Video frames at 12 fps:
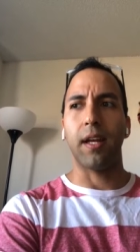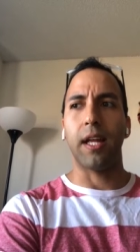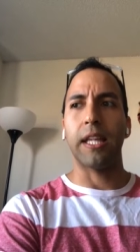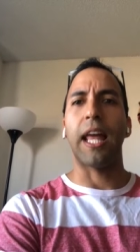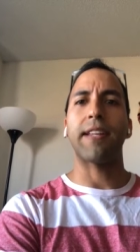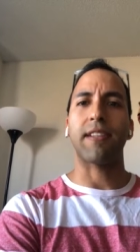
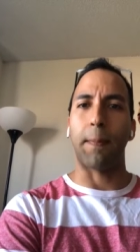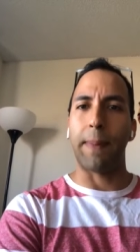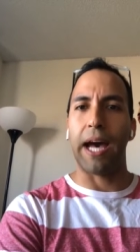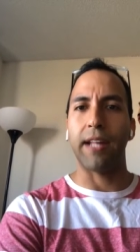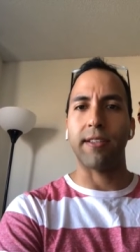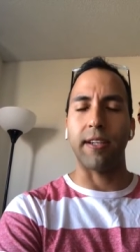less
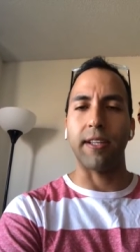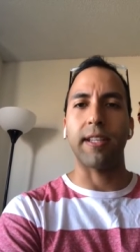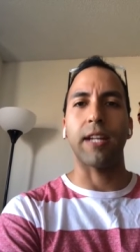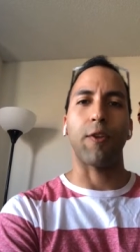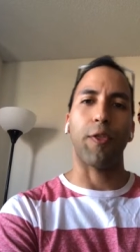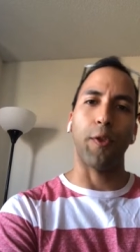capacities,
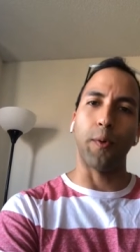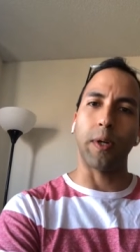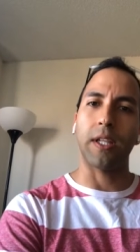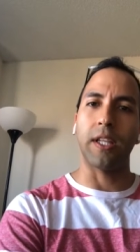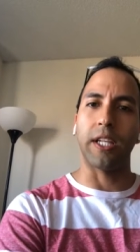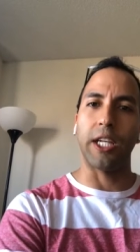either through a
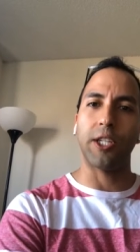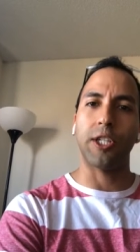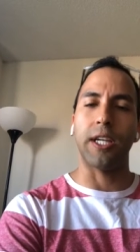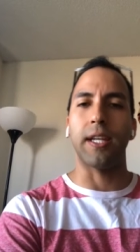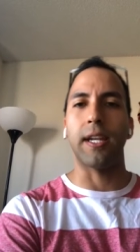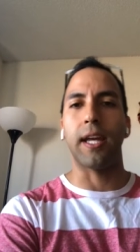
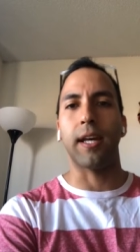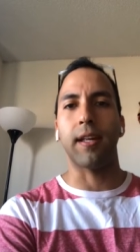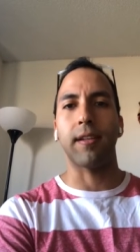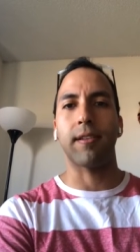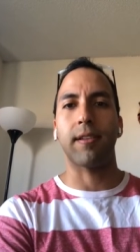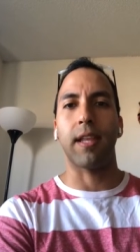clinician
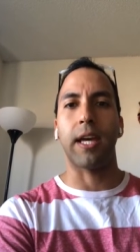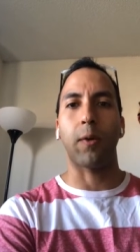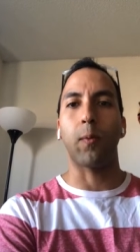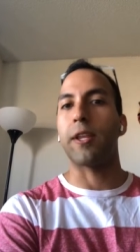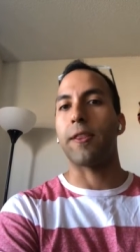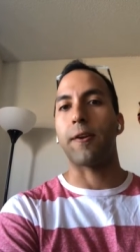as like
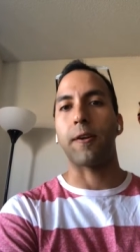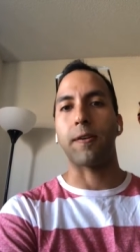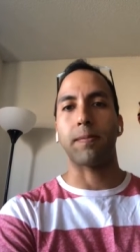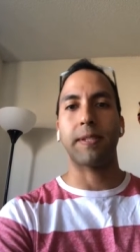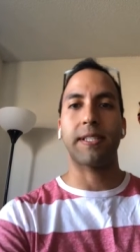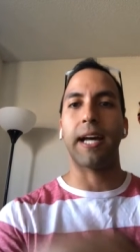one of
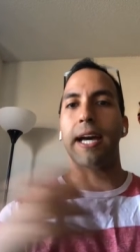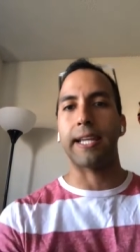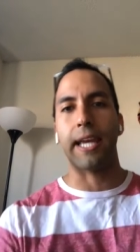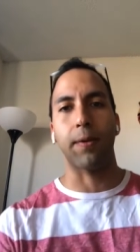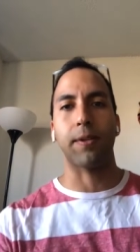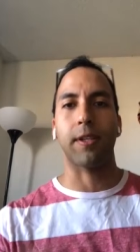their side
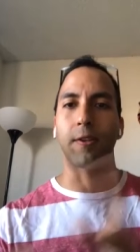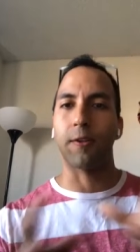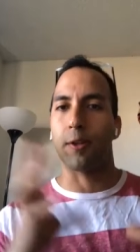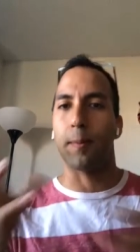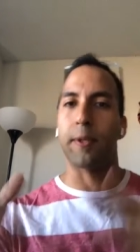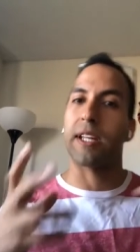
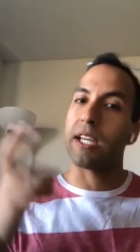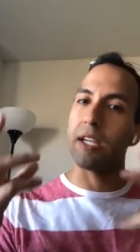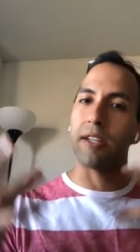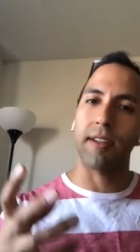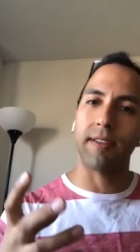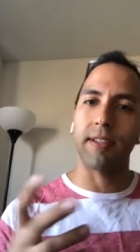counselors, almost like an
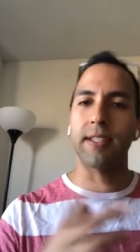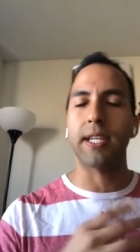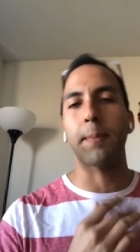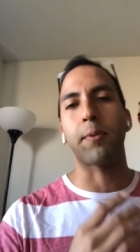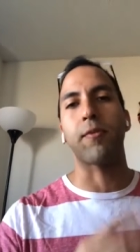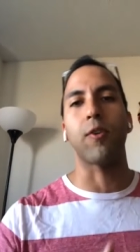assistant
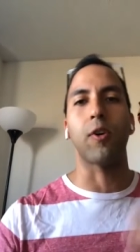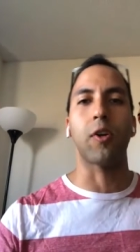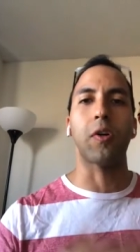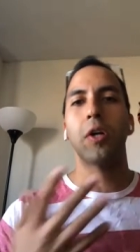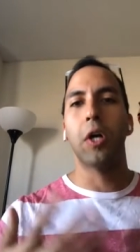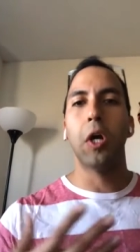type of
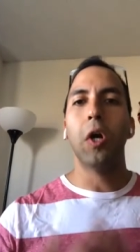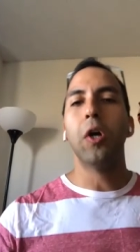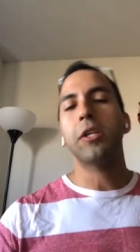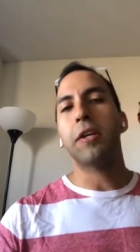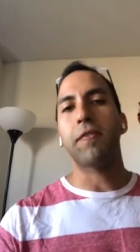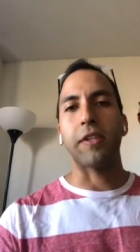role,
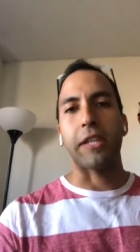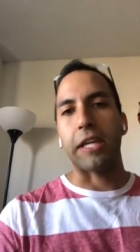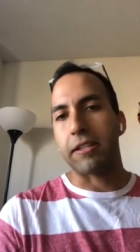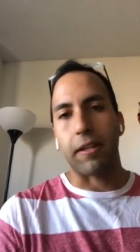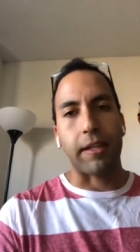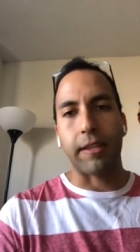different
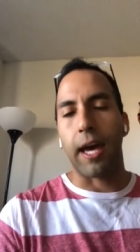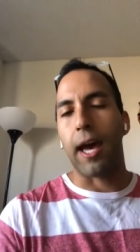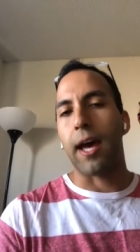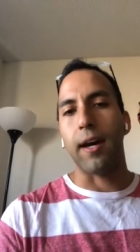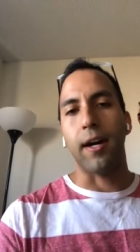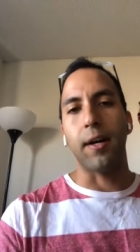things like
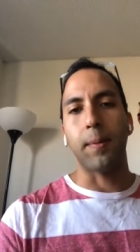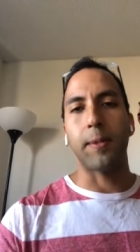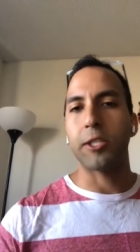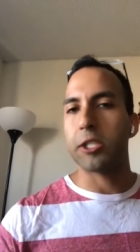that. And